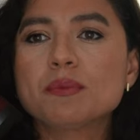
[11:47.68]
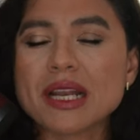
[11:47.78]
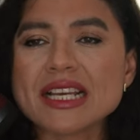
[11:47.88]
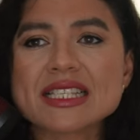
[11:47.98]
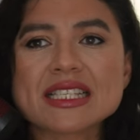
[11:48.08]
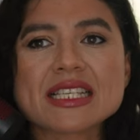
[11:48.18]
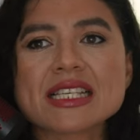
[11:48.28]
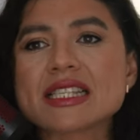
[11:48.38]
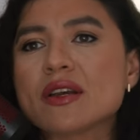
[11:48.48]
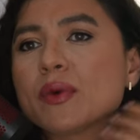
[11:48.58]
to
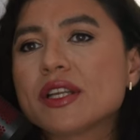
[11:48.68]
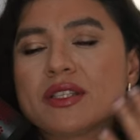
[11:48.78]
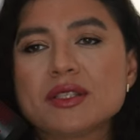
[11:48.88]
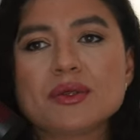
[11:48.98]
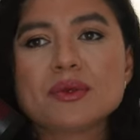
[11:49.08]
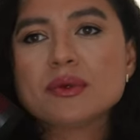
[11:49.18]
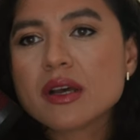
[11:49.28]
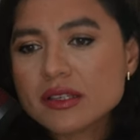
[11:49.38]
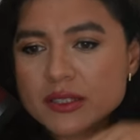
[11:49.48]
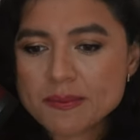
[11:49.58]
places. I went
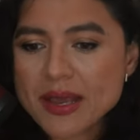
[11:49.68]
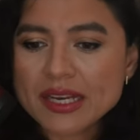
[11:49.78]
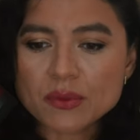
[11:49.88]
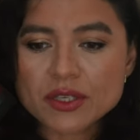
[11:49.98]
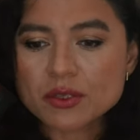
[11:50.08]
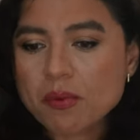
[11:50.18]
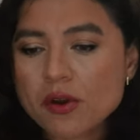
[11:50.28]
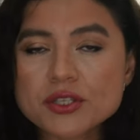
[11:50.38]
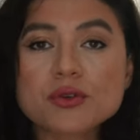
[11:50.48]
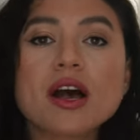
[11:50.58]
to Spain. I went to
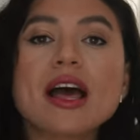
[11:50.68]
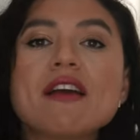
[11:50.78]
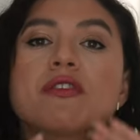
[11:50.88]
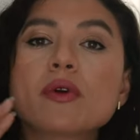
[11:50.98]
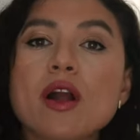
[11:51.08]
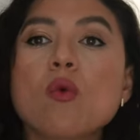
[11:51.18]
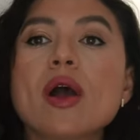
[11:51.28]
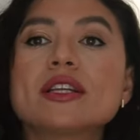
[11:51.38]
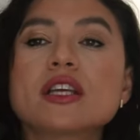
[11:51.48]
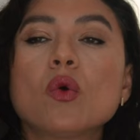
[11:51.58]
Portugal. Everywhere
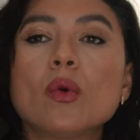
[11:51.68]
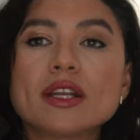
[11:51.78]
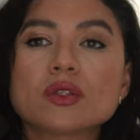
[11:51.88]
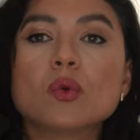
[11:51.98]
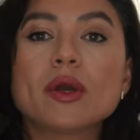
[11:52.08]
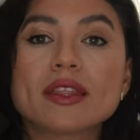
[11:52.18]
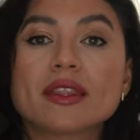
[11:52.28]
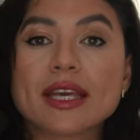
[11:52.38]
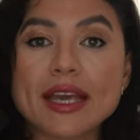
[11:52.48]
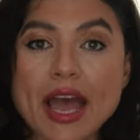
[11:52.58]
I went
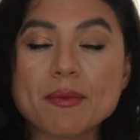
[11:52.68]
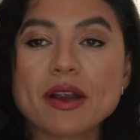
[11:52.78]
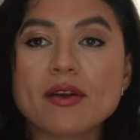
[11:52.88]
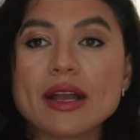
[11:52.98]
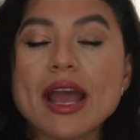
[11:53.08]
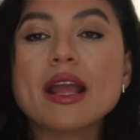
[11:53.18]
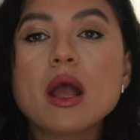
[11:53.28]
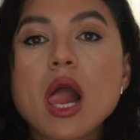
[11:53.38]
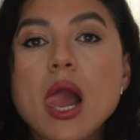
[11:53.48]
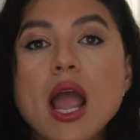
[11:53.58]
with the camera, okay?
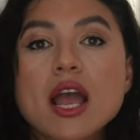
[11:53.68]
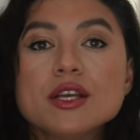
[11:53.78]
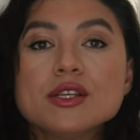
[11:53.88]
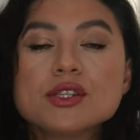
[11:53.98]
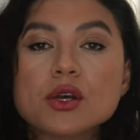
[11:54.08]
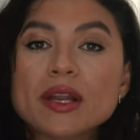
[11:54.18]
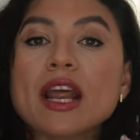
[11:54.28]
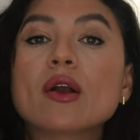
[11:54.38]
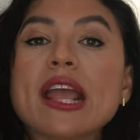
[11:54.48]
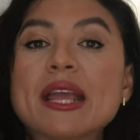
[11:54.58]
So when
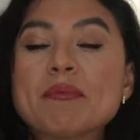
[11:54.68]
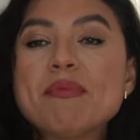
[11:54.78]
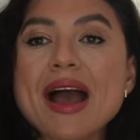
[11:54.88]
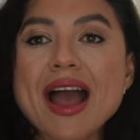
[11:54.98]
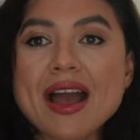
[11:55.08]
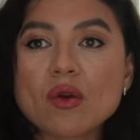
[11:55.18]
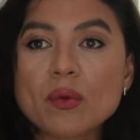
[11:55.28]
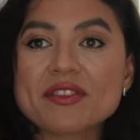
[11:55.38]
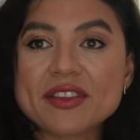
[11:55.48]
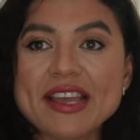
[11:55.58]
I came
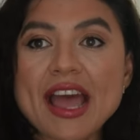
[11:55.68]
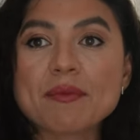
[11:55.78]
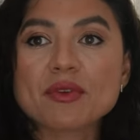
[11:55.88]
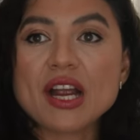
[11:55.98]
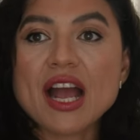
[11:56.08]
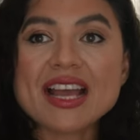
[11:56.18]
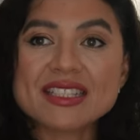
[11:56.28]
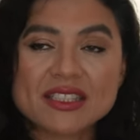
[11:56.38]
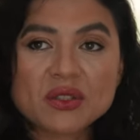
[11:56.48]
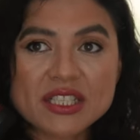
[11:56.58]
back with the camera, I
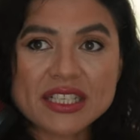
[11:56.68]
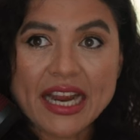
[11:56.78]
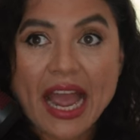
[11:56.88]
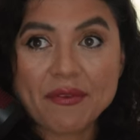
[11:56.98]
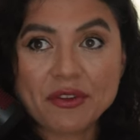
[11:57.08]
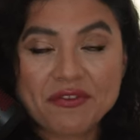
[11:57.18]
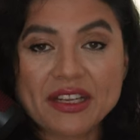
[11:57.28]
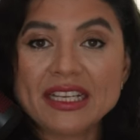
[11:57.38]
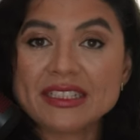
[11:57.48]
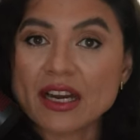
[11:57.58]
still didn't have the
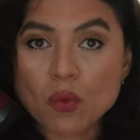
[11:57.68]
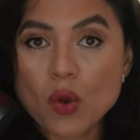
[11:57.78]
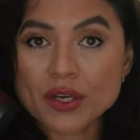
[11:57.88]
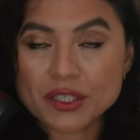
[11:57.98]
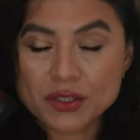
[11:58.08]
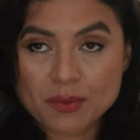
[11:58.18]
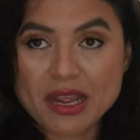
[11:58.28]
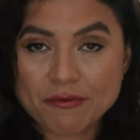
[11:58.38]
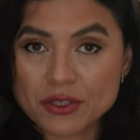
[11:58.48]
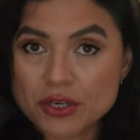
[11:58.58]
feeling that I wanted to
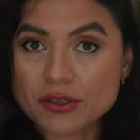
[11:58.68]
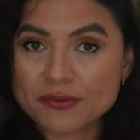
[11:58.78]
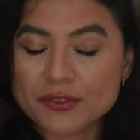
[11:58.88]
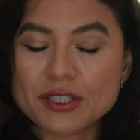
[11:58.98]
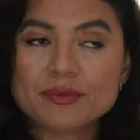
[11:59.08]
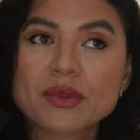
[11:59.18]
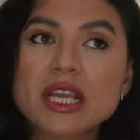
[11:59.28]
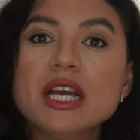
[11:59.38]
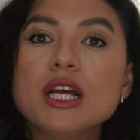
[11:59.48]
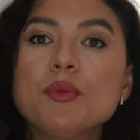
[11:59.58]
be a photographer,
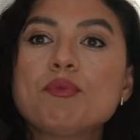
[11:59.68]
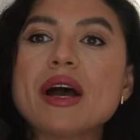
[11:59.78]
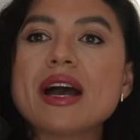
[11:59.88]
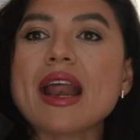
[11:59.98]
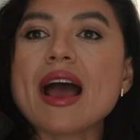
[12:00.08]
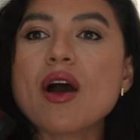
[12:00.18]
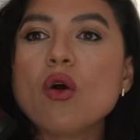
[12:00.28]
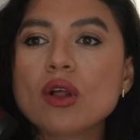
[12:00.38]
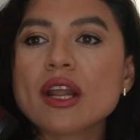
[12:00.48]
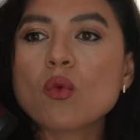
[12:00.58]
but
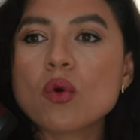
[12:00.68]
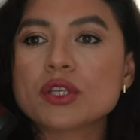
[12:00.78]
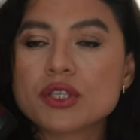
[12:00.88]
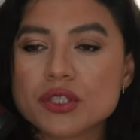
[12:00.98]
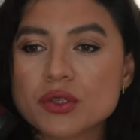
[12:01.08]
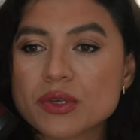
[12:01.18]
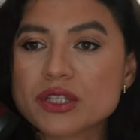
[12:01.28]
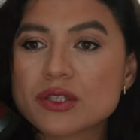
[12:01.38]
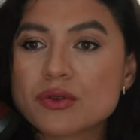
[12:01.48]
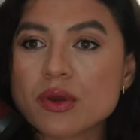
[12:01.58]
all I wanted to do
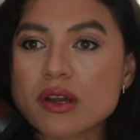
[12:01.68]
was to